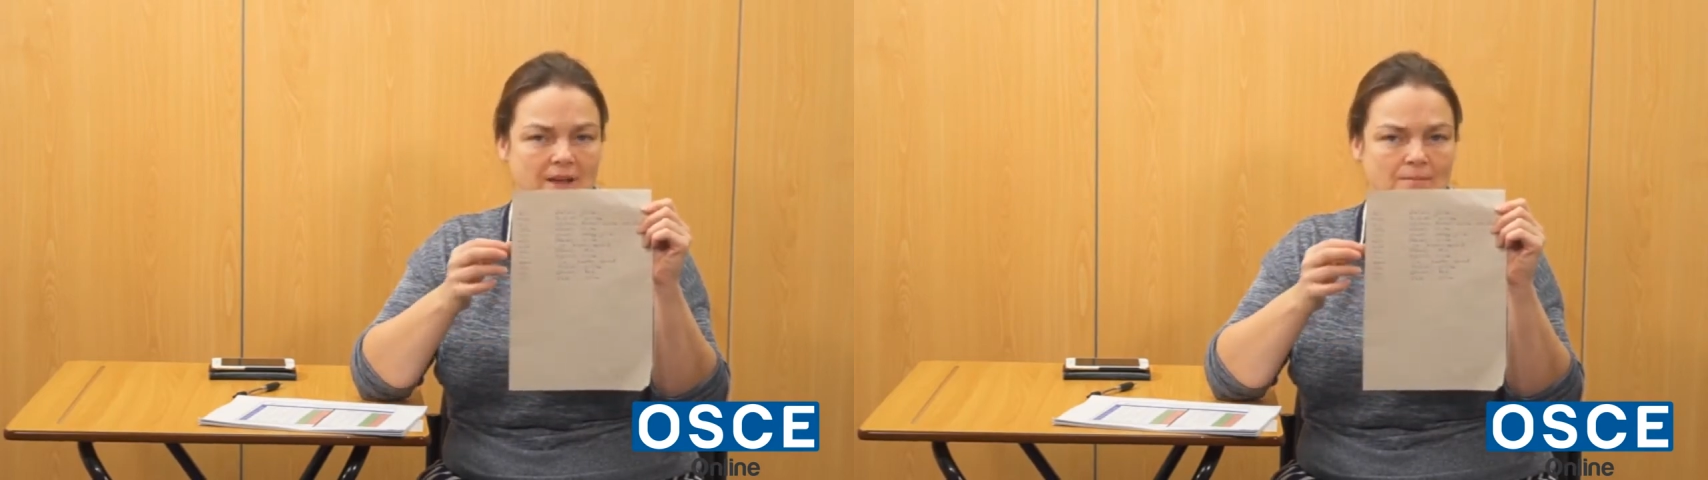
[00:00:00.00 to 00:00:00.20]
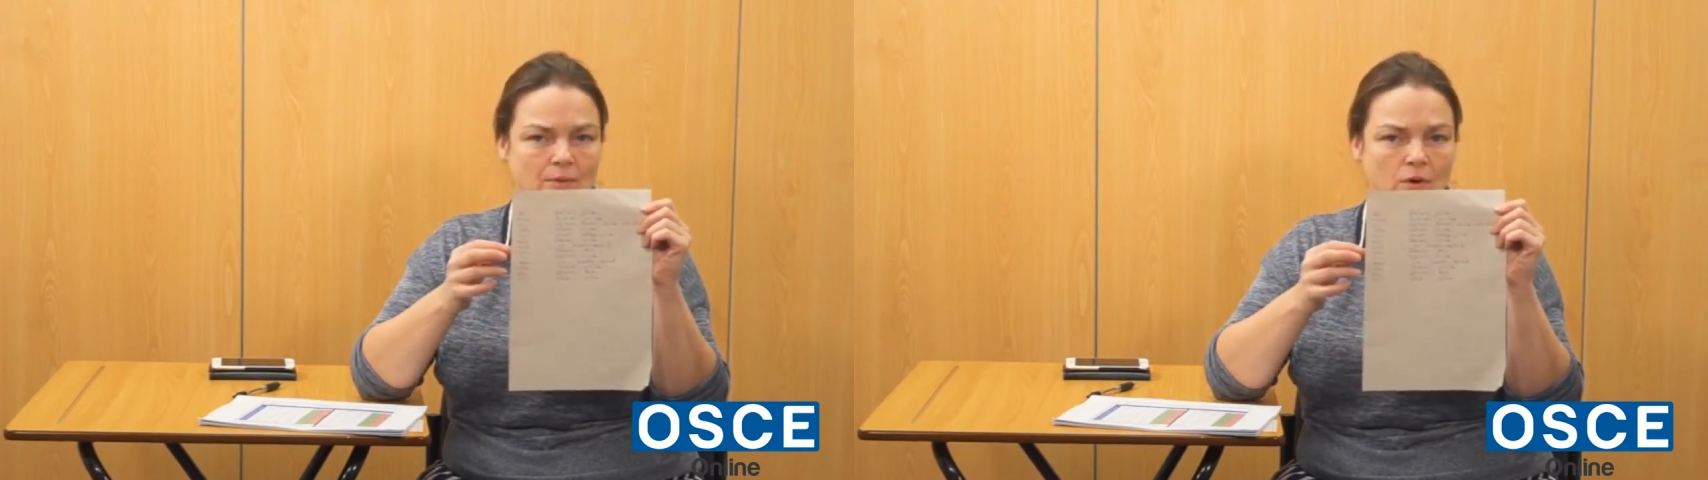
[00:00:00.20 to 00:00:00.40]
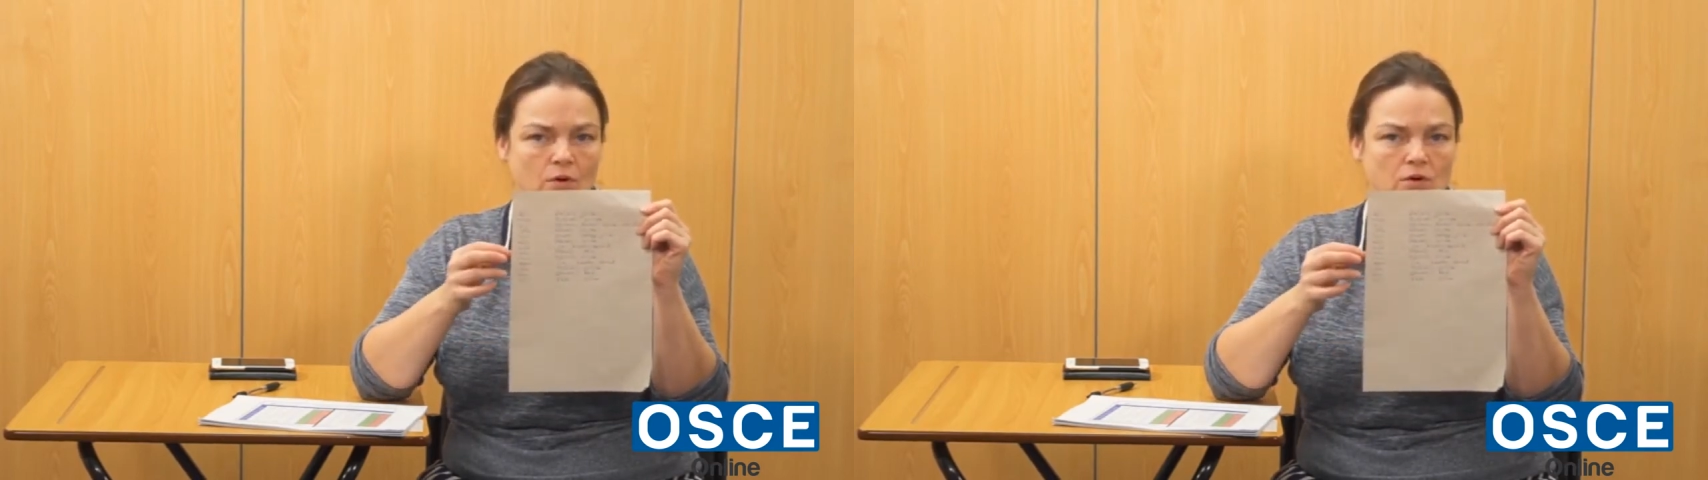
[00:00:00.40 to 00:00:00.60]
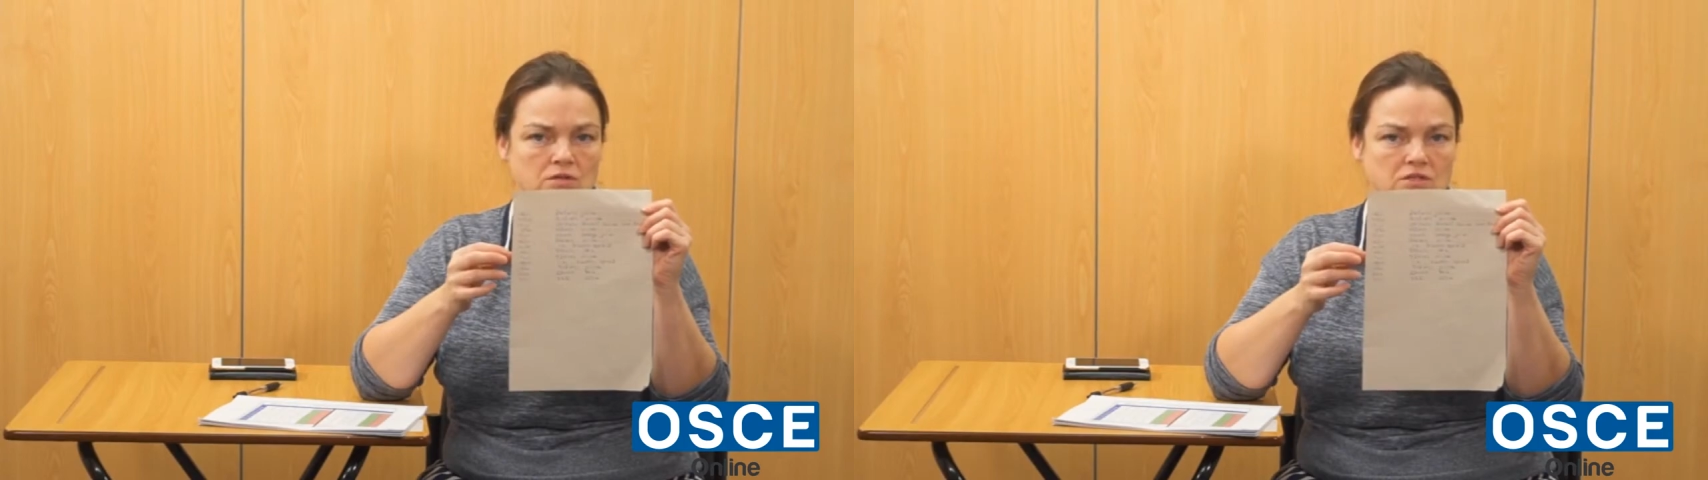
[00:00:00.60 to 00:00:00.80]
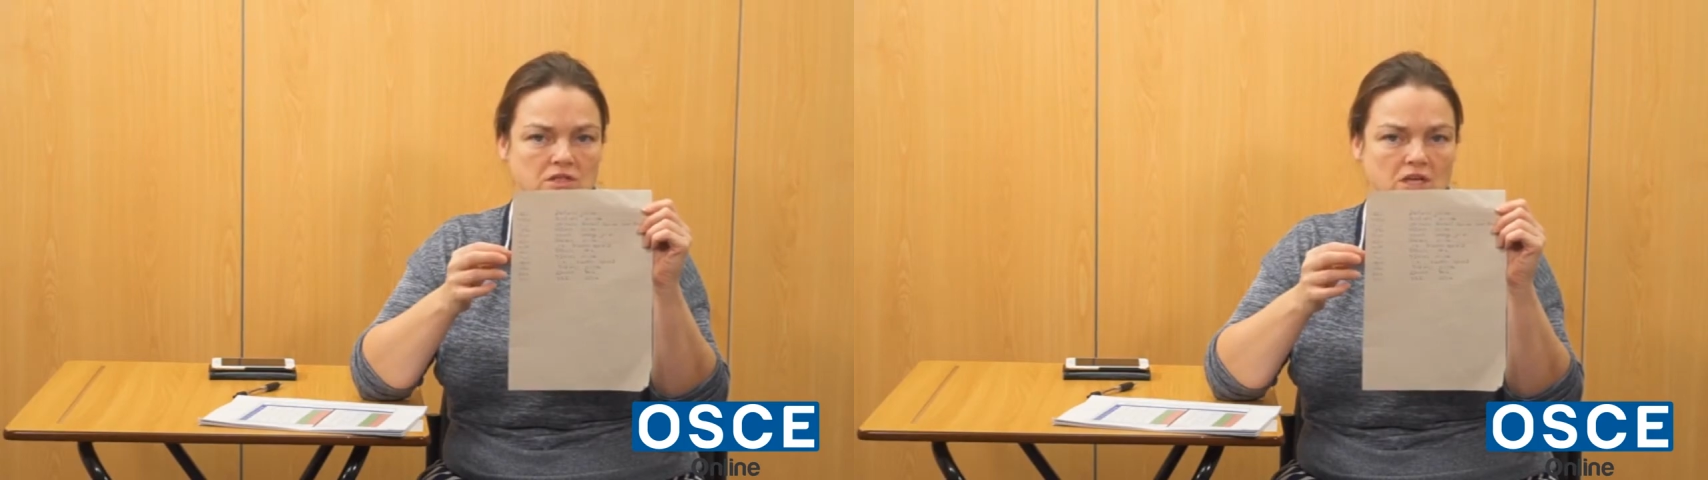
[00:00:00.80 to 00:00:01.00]

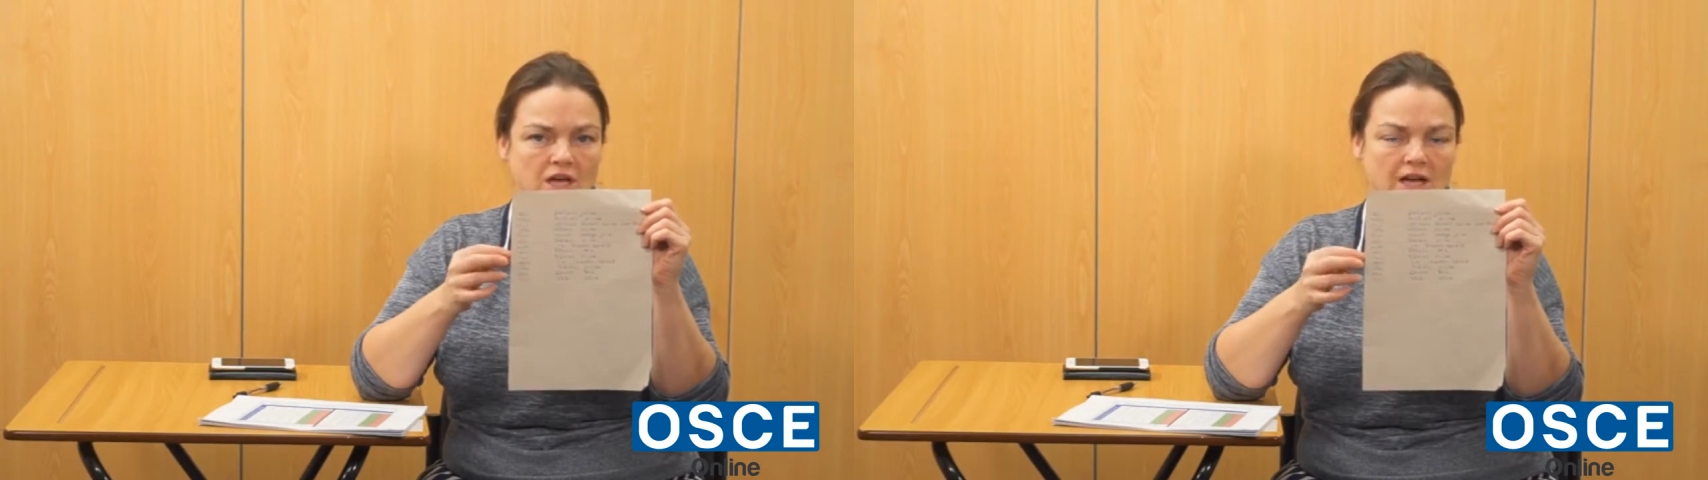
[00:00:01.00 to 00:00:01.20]
input